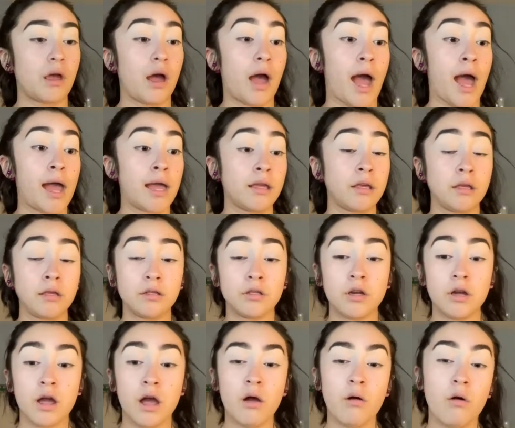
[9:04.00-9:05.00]
I
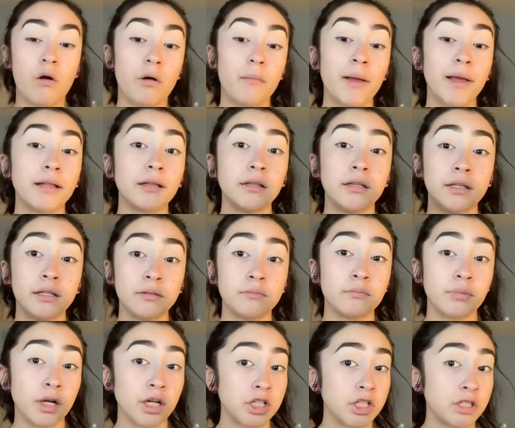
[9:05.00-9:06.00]
took out all my clean
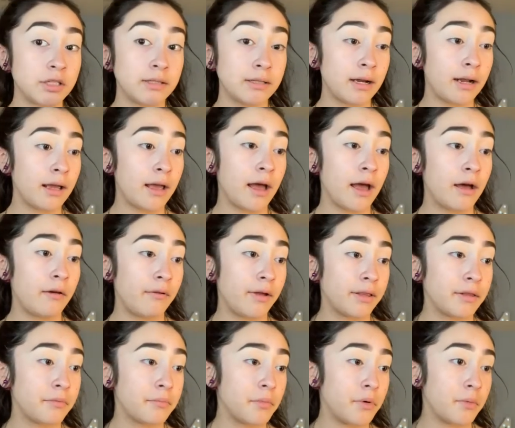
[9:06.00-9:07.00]
brushes that I have at
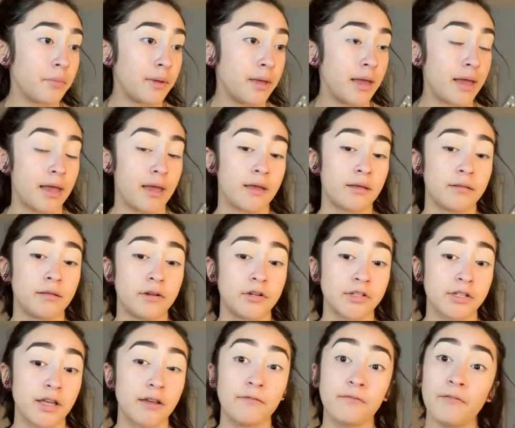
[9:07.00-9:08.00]
the moment, and there's
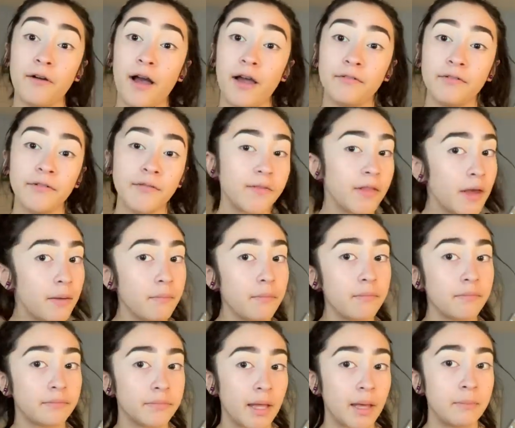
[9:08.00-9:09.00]
like 5 of
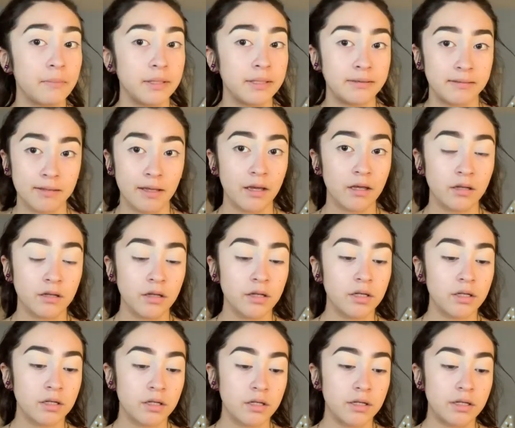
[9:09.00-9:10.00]
them. That means I
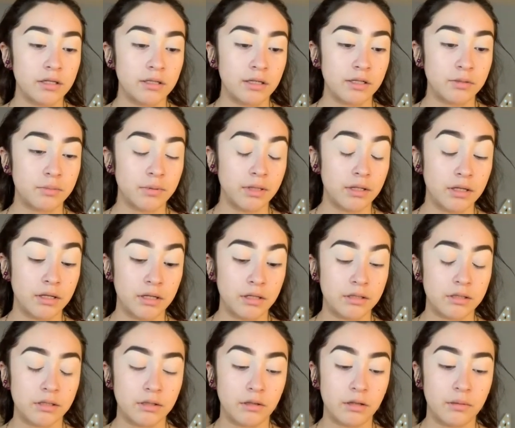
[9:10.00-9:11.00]
desperately need
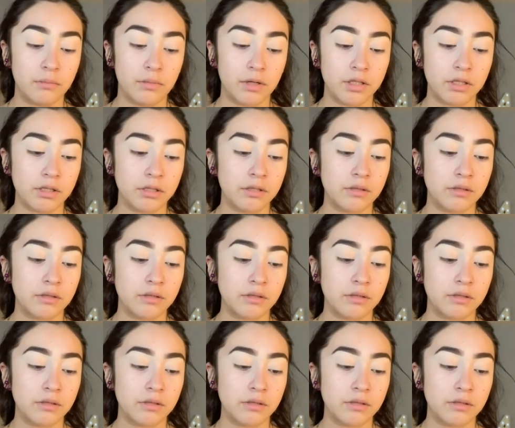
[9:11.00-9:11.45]
2 clean brushes.